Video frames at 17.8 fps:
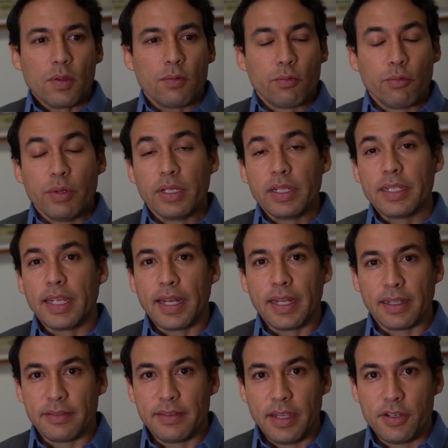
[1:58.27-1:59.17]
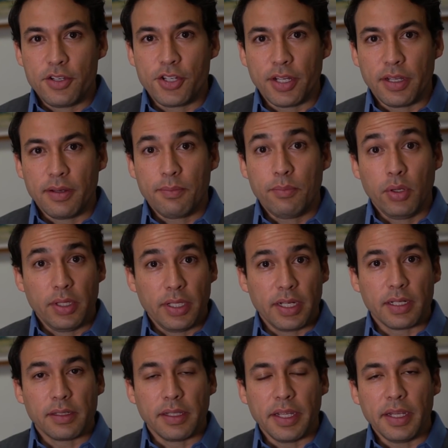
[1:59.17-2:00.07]
really getting attention
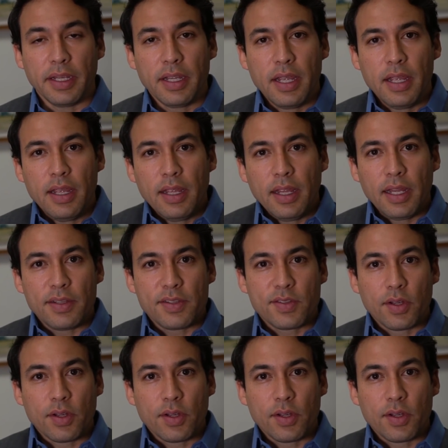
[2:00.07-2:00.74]
politically. And